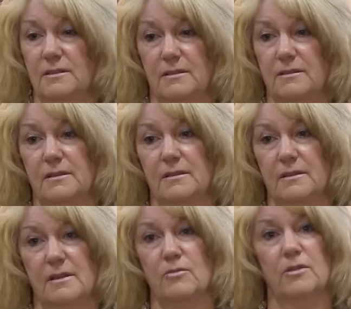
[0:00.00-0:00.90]
that
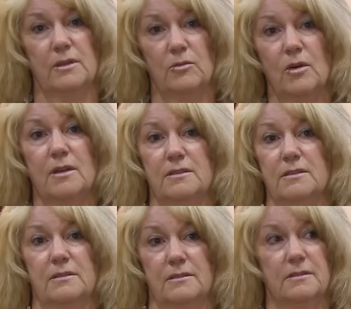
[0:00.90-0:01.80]
they really want
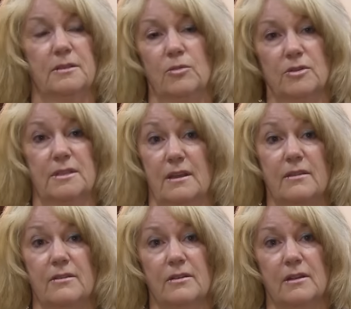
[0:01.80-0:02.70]
to work
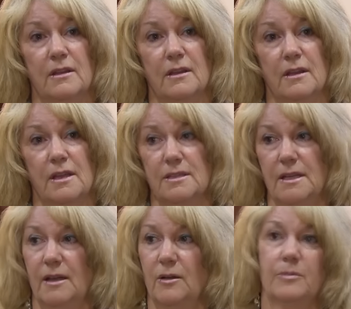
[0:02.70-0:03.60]
together and to
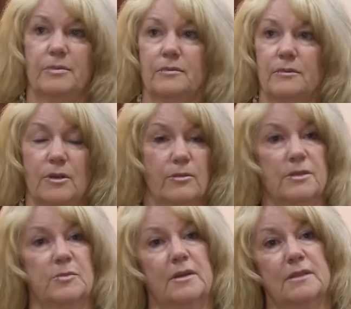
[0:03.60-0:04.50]
help grow
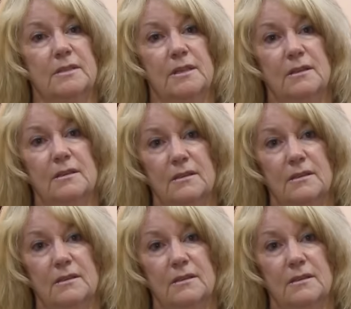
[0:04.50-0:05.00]
this place again.